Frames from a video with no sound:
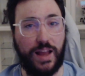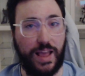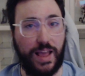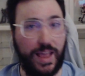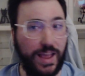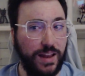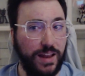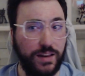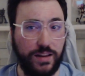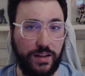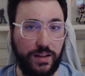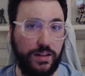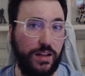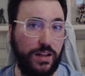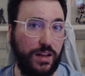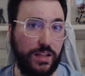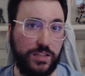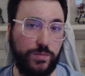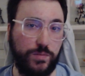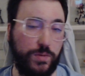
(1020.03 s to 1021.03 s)
ended the
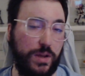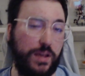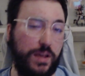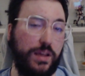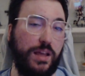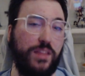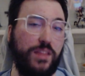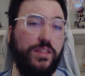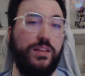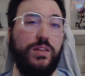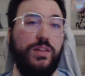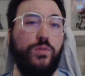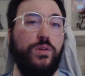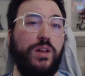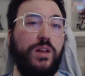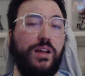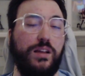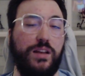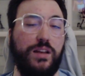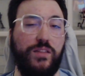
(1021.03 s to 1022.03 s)
Let's Play, I think they were
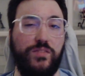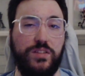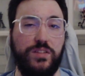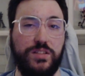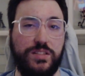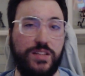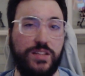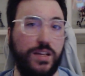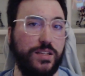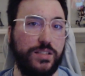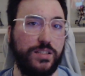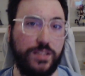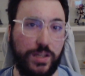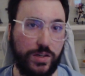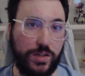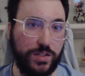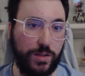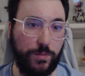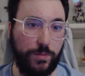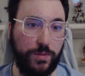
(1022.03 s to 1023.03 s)
like level 60
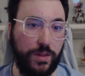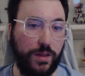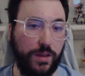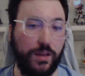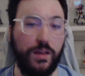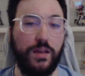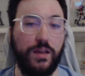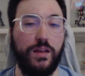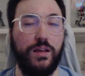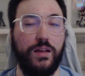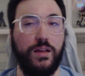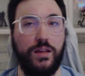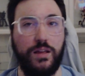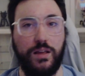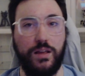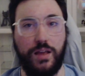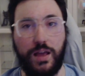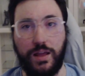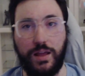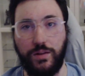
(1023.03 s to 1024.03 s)
or something.
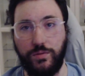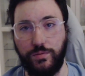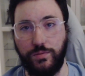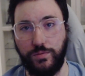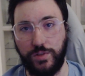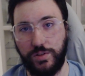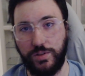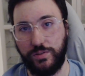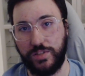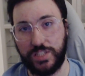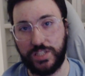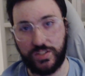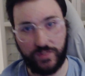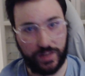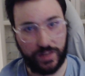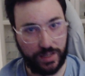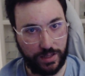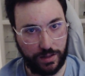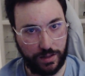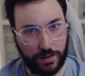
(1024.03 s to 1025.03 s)
And
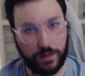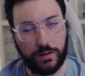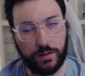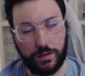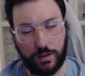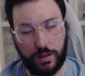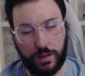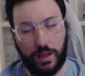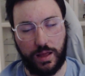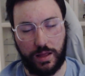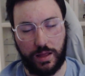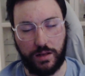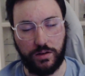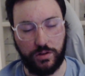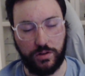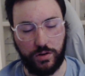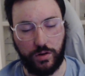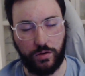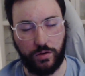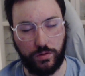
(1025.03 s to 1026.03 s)
Spheal and,
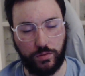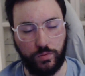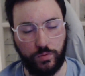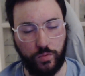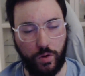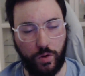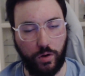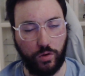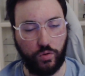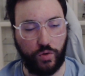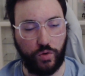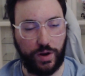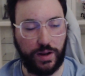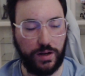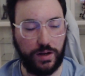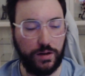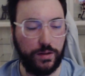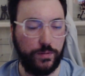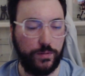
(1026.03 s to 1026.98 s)
you know, Walrein